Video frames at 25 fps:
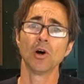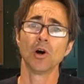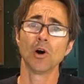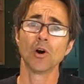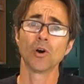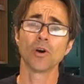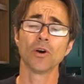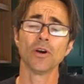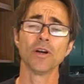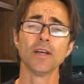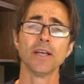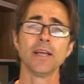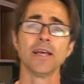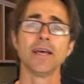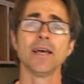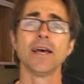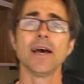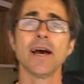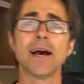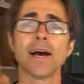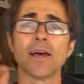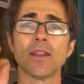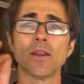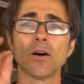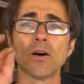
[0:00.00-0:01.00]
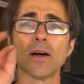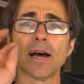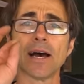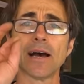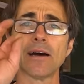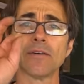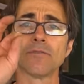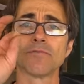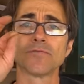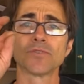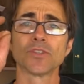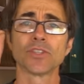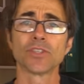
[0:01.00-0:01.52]
long, and I'll
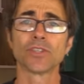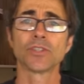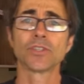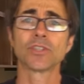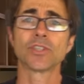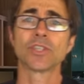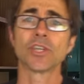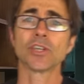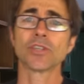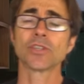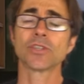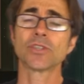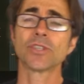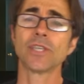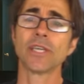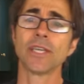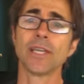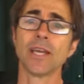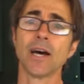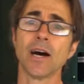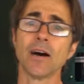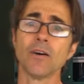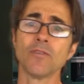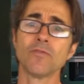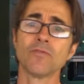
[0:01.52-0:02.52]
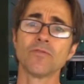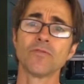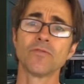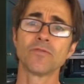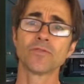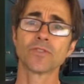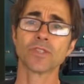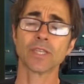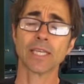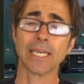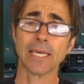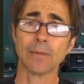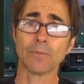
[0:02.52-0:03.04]
have just
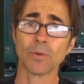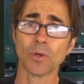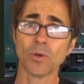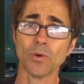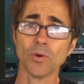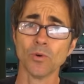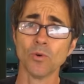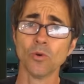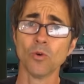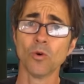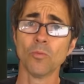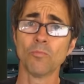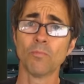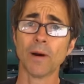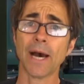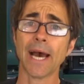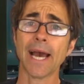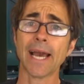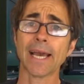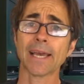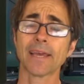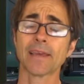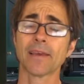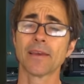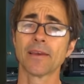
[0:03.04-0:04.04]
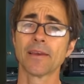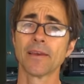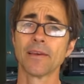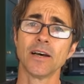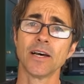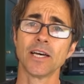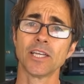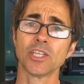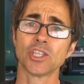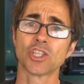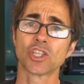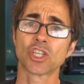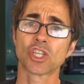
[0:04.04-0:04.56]
enough to keep it all back
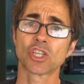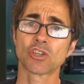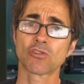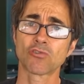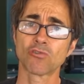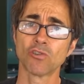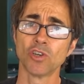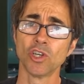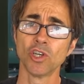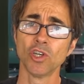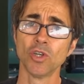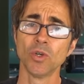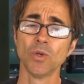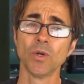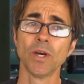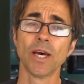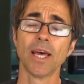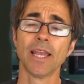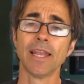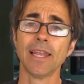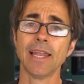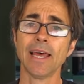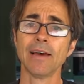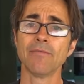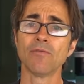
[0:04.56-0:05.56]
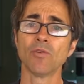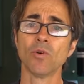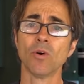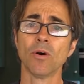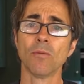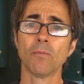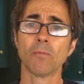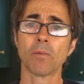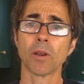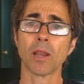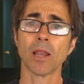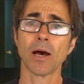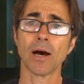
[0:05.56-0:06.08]
and true, level
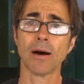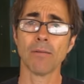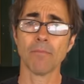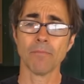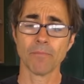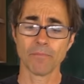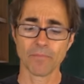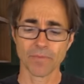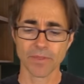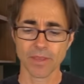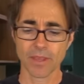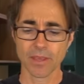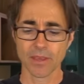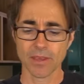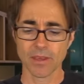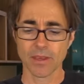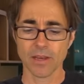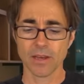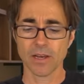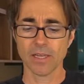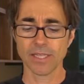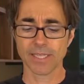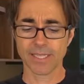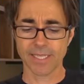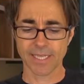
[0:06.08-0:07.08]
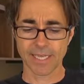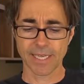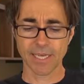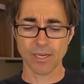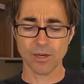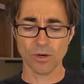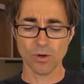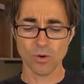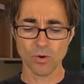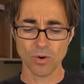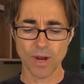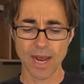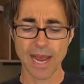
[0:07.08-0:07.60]
and plumb,
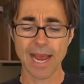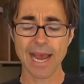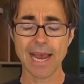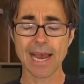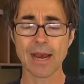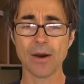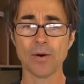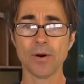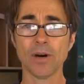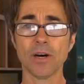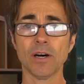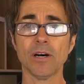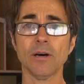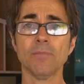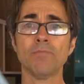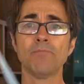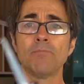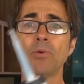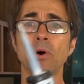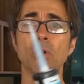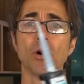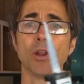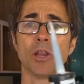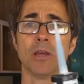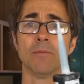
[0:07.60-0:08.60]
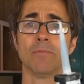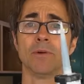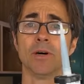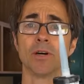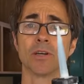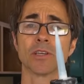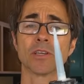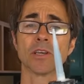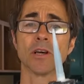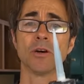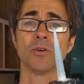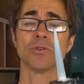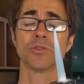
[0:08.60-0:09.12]
until our
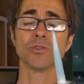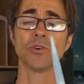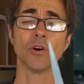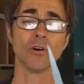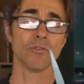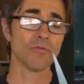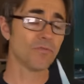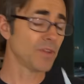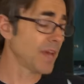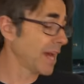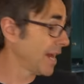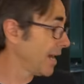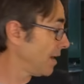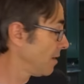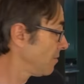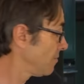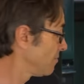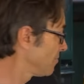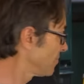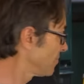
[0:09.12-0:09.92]
polymer goes off. Now,